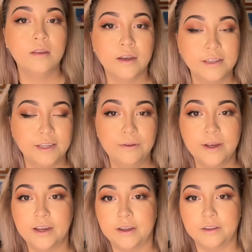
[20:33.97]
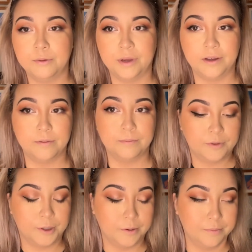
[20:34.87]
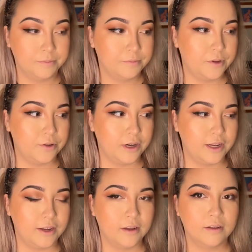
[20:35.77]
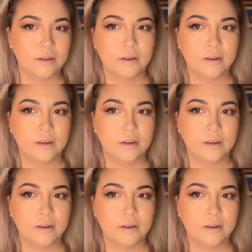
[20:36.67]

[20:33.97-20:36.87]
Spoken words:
I see why other makeup or beauty